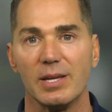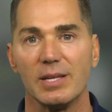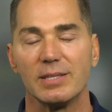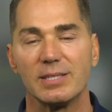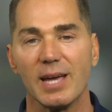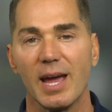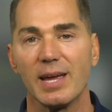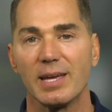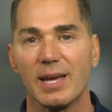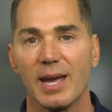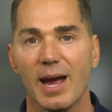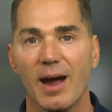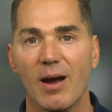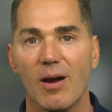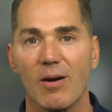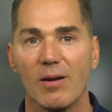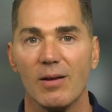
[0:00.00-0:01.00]
Take
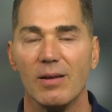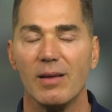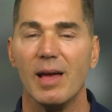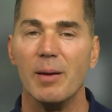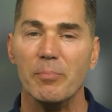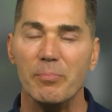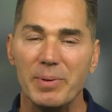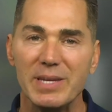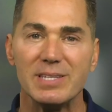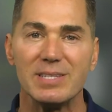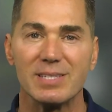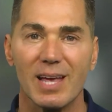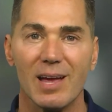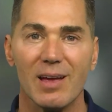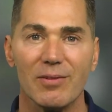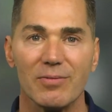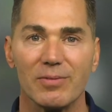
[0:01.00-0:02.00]
care and be
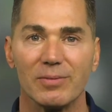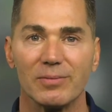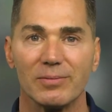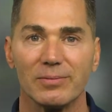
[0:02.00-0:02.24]
safe.